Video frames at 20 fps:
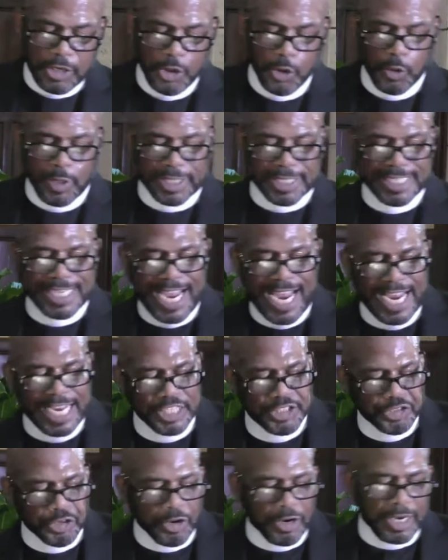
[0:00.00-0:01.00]
you
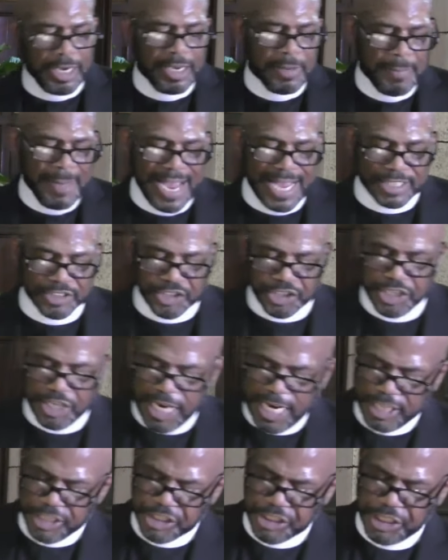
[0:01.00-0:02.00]
engage your
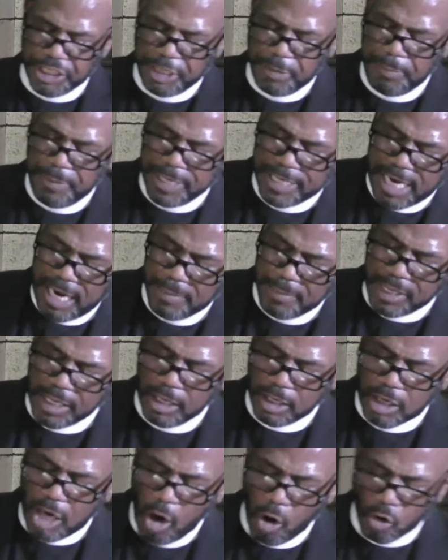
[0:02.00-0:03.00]
imagination in becoming
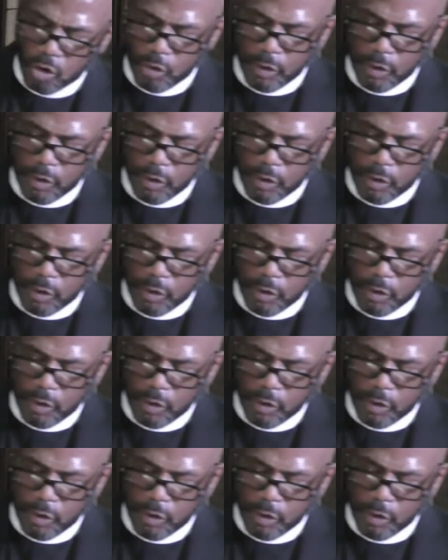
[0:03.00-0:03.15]
a co